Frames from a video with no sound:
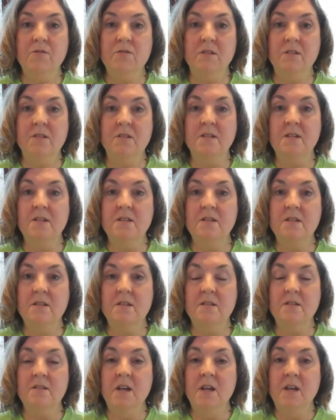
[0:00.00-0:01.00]
and
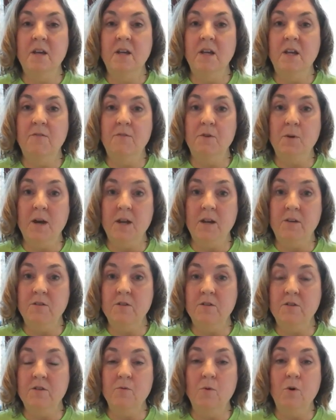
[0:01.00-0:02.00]
citizens? If you had it to
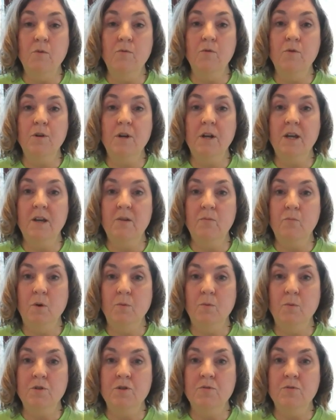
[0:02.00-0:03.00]
do over again, what
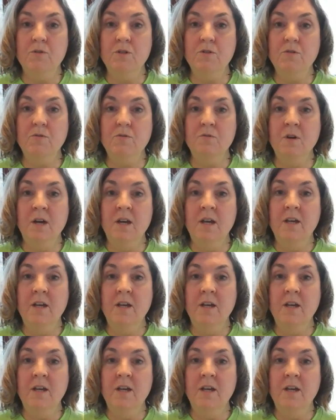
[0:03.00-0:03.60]
would you do?